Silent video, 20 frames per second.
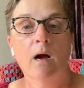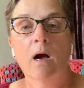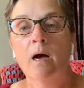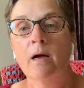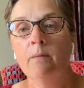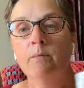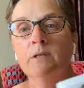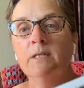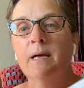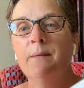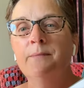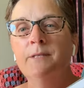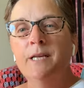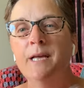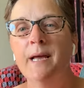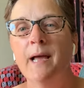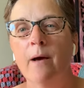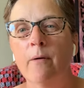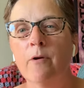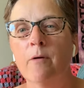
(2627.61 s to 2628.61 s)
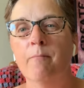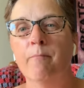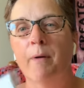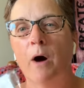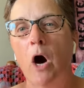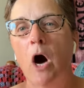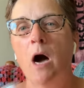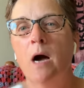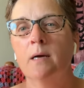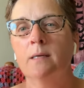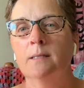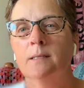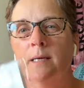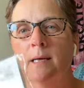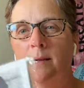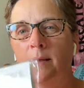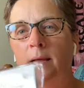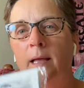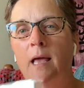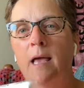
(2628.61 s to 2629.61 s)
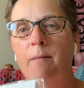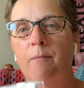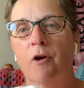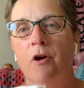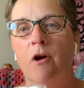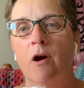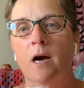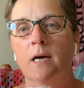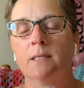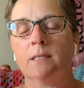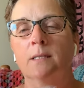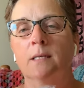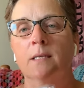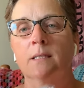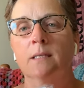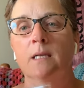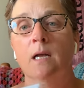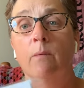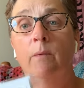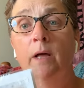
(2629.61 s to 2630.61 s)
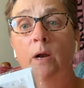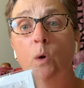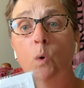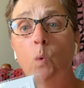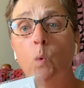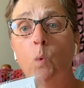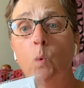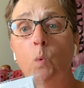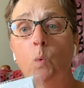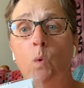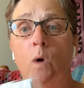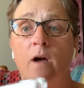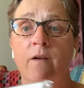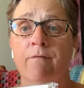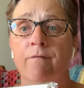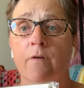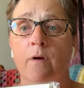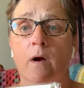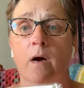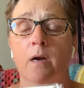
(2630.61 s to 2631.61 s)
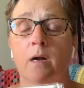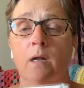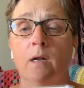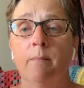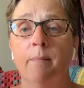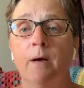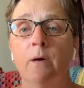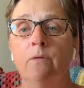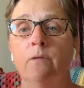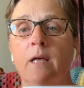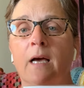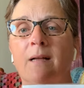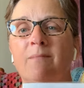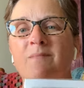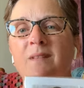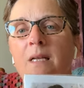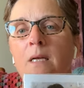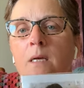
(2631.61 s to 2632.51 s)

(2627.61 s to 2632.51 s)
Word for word: I was emptying out a box and I came across this and I went, ooh, I forgot all about that.